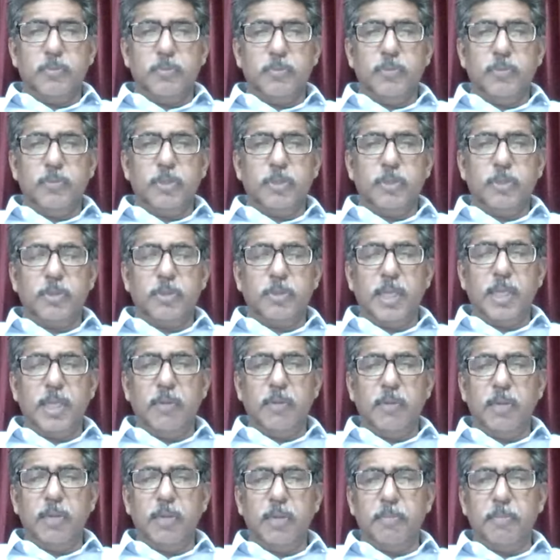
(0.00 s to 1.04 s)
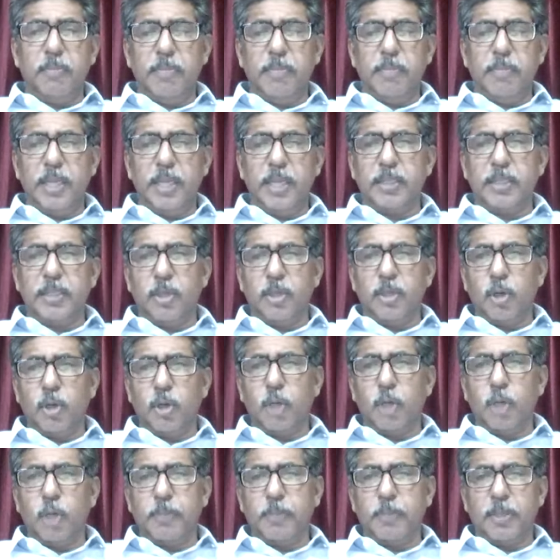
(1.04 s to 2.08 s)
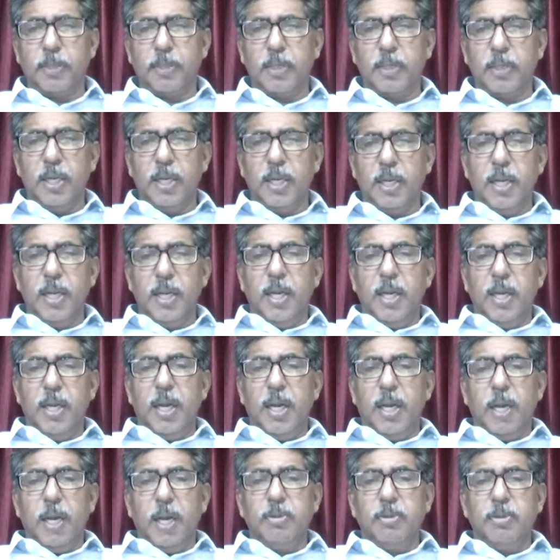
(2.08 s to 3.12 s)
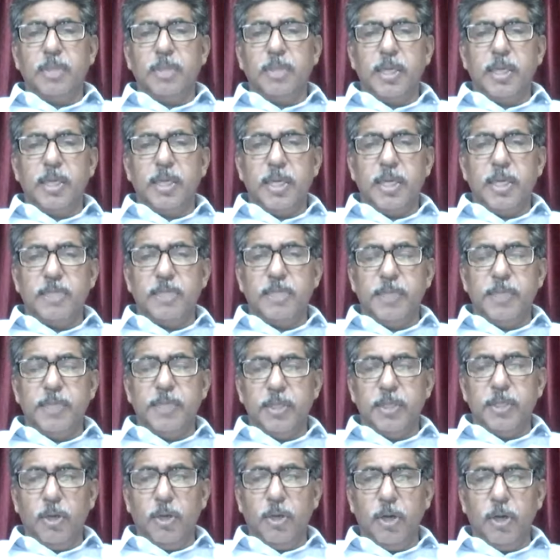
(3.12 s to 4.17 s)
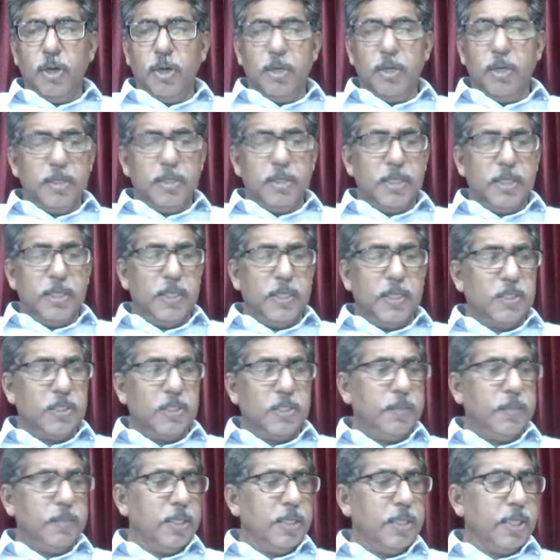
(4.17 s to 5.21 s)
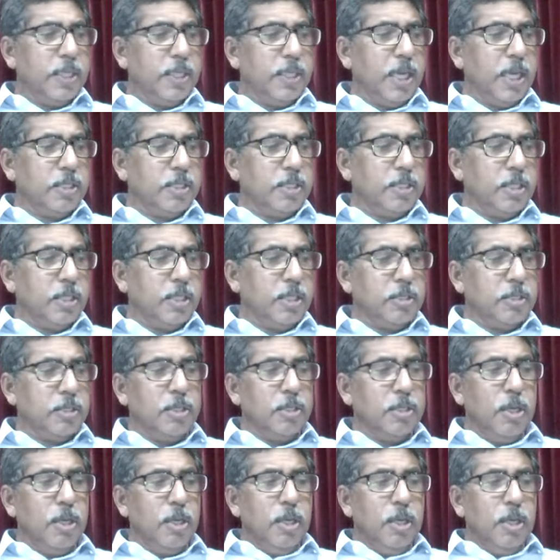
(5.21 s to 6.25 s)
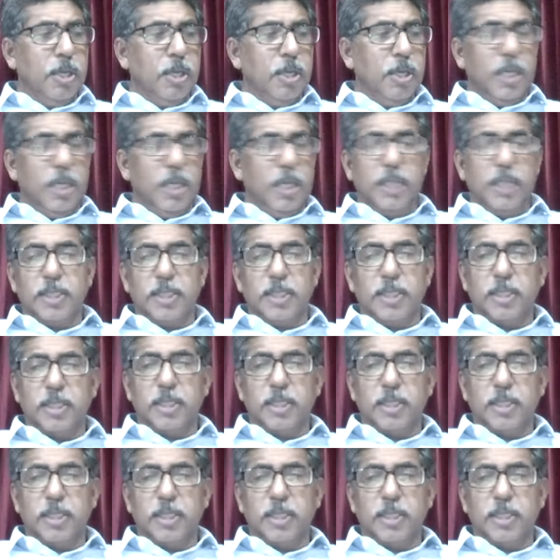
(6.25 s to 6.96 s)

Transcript: we should never make the door open. Outside it's be known the disciplinary actions a church